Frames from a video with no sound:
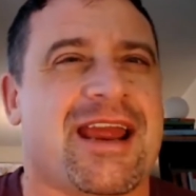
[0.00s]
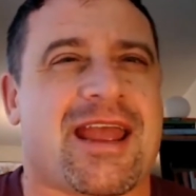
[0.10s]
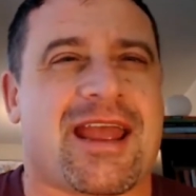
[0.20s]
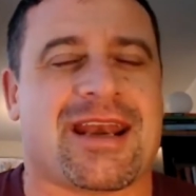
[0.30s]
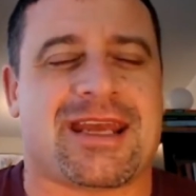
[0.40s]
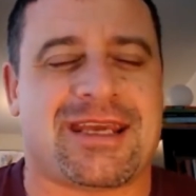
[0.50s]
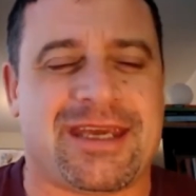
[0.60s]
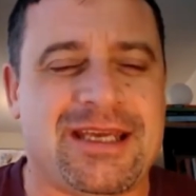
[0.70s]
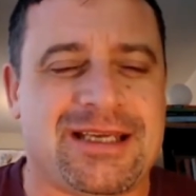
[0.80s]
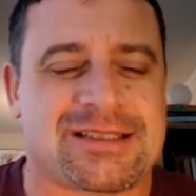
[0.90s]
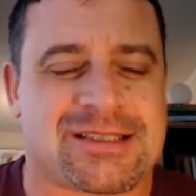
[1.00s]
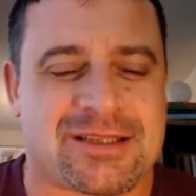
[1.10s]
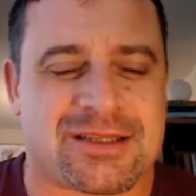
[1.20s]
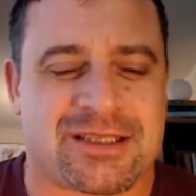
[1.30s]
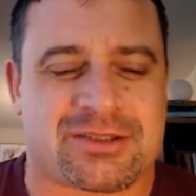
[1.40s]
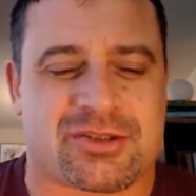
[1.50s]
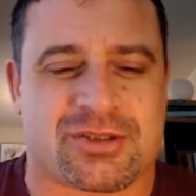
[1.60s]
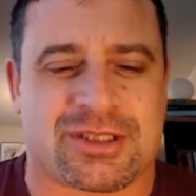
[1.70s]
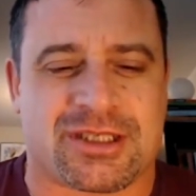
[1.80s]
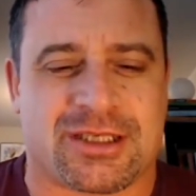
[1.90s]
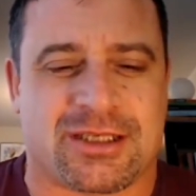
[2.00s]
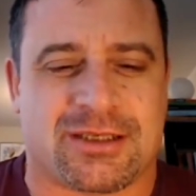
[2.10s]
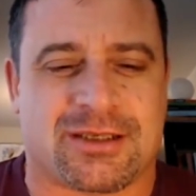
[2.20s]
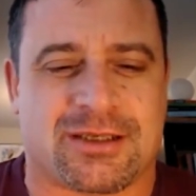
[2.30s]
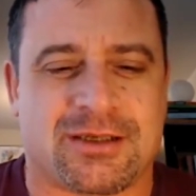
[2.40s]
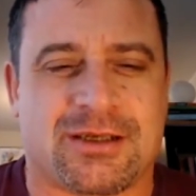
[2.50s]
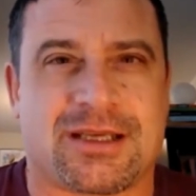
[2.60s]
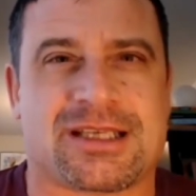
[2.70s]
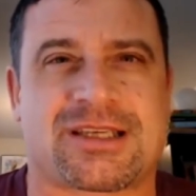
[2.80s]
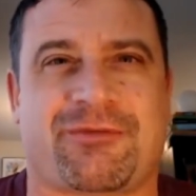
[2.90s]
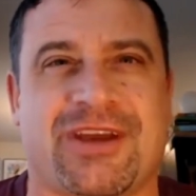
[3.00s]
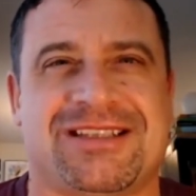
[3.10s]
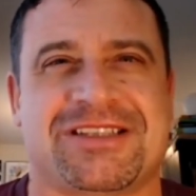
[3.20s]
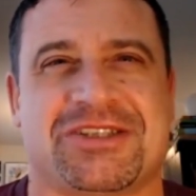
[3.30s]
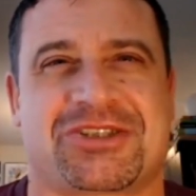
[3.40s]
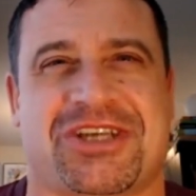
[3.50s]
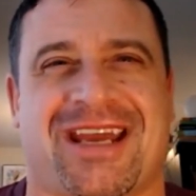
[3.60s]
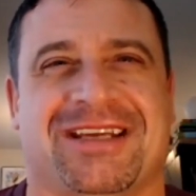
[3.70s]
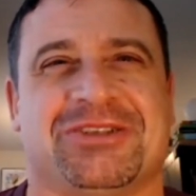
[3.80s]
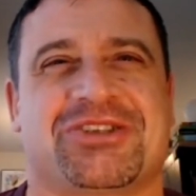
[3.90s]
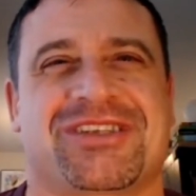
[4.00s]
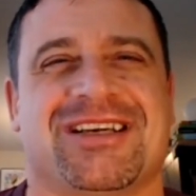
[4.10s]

And he is literally, his face has changed.